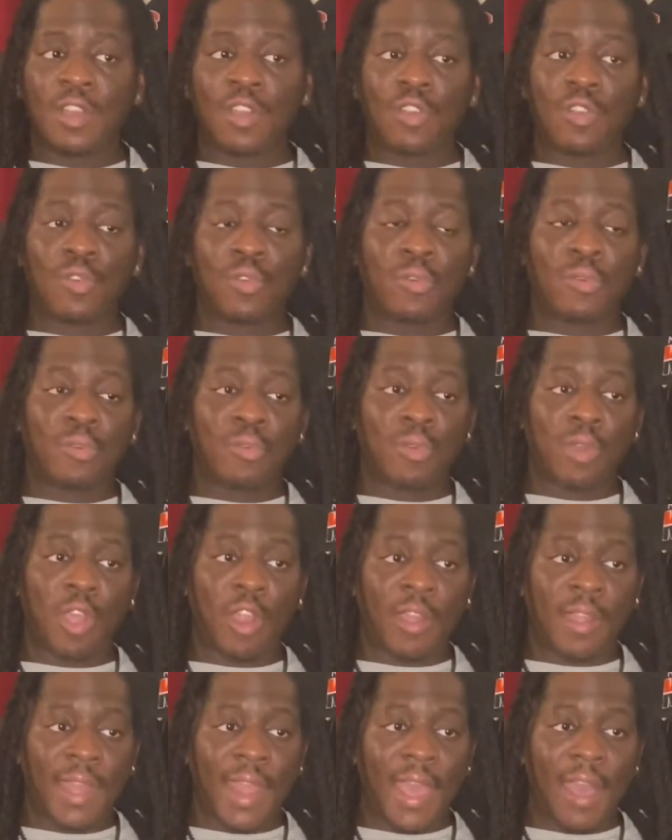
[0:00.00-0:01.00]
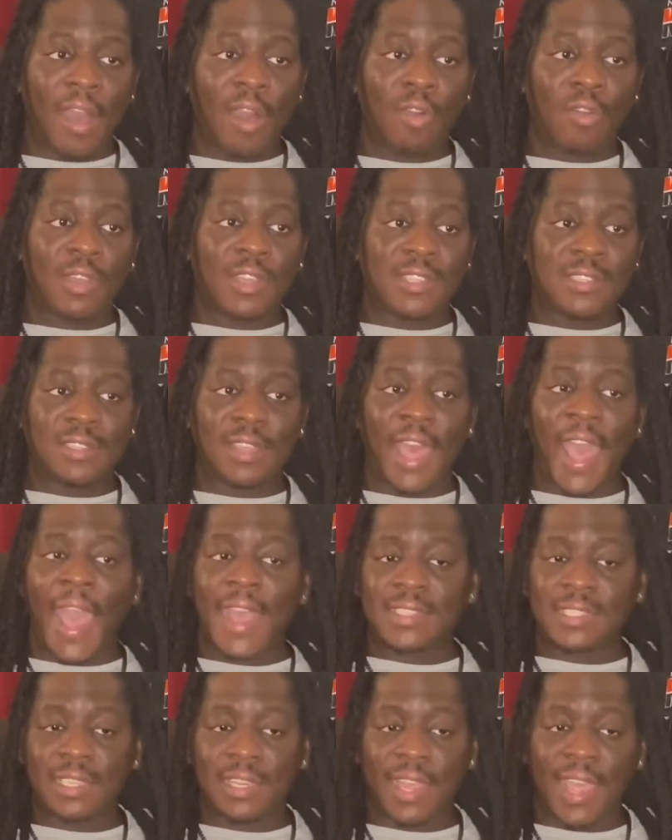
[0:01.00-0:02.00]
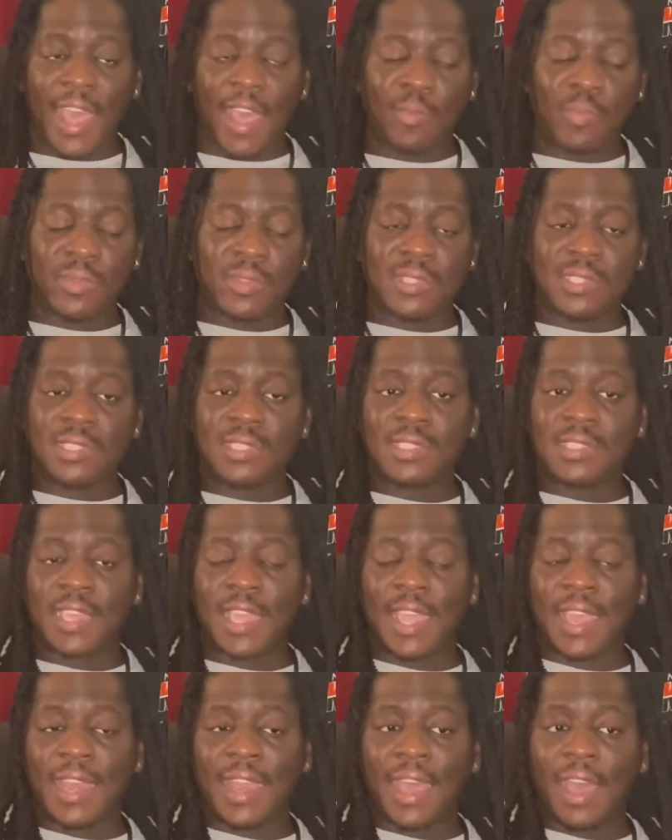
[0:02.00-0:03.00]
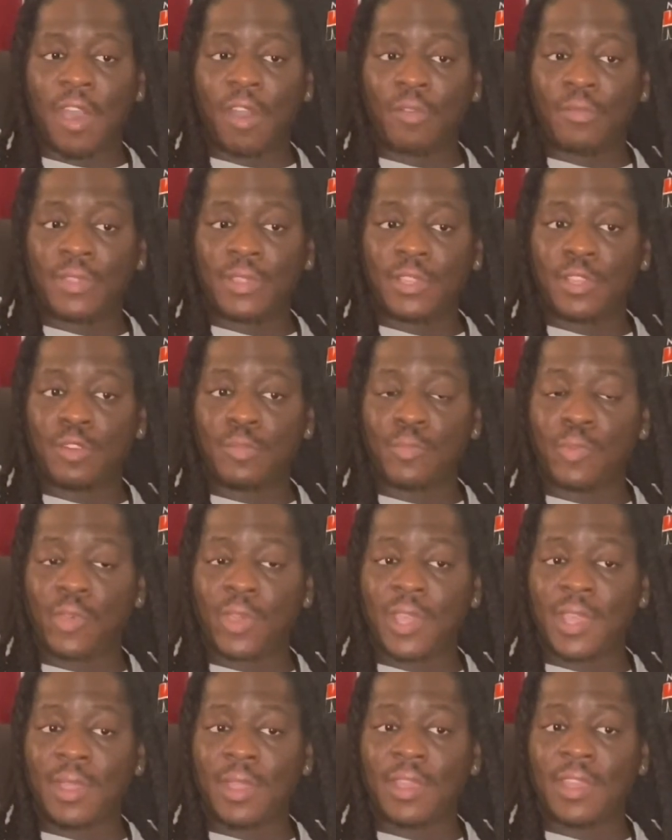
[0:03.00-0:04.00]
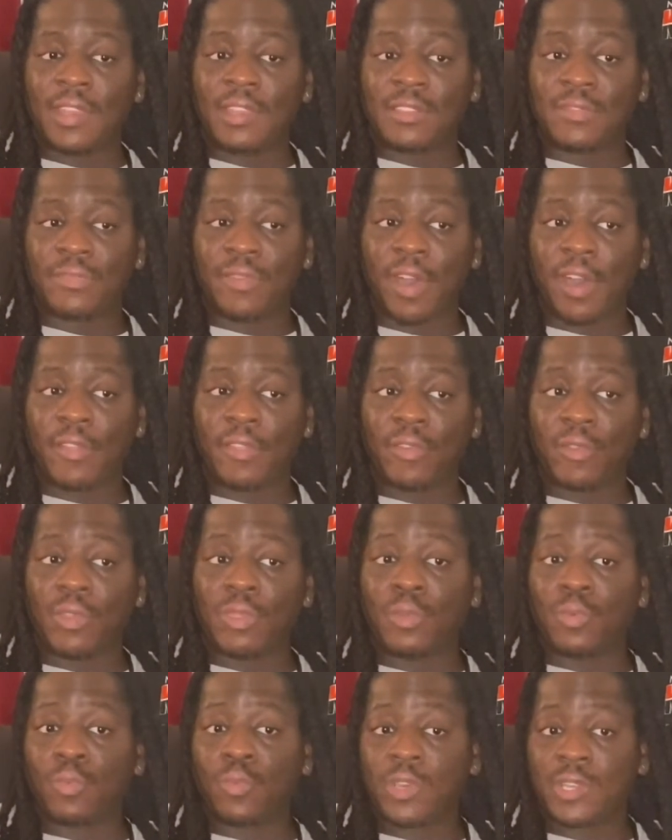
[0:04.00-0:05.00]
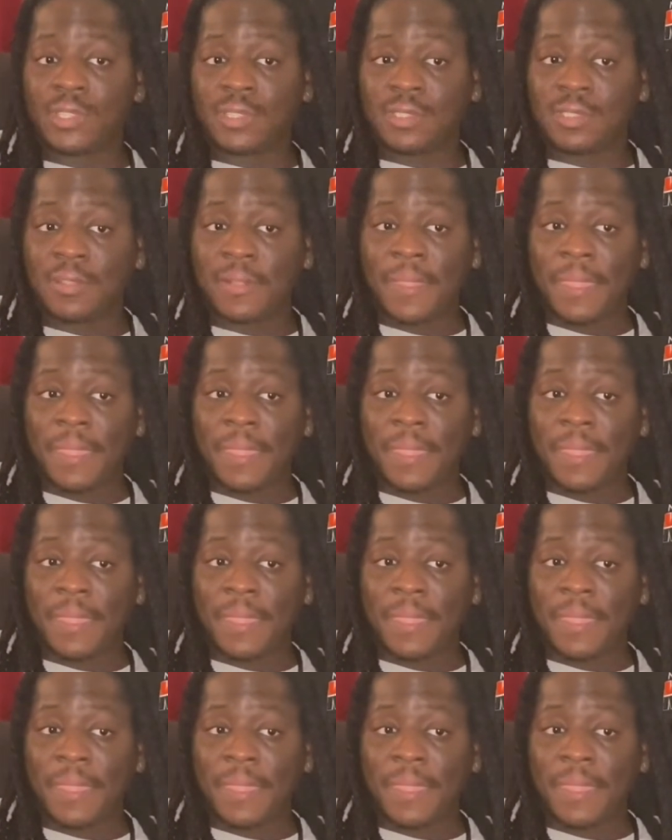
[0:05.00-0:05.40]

who are now, because an accident happens, and now the little boy and his father in the woods.